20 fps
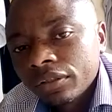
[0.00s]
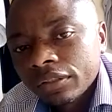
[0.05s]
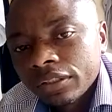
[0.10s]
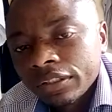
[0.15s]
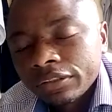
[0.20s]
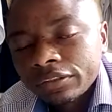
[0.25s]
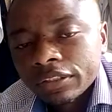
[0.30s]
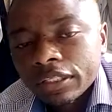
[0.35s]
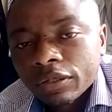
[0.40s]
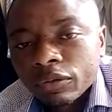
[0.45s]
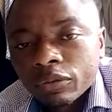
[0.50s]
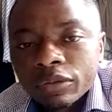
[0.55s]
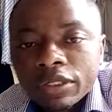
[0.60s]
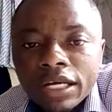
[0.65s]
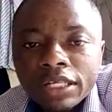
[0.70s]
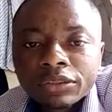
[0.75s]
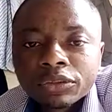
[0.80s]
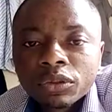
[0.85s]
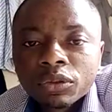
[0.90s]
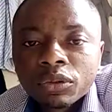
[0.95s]

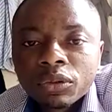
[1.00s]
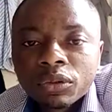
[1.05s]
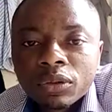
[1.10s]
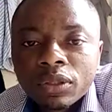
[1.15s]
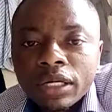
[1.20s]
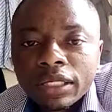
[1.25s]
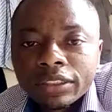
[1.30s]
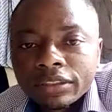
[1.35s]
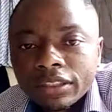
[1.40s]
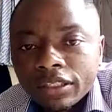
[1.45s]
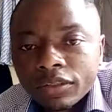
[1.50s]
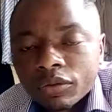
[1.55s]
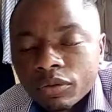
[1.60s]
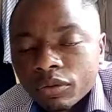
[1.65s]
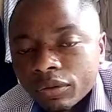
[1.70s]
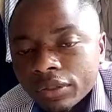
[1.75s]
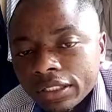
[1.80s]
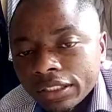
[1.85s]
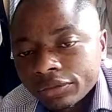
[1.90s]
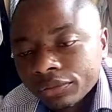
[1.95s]
itraconazole, and
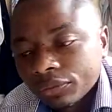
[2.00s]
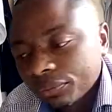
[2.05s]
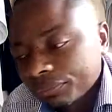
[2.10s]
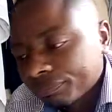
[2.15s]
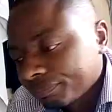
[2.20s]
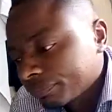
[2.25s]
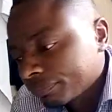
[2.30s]
ketoconazole.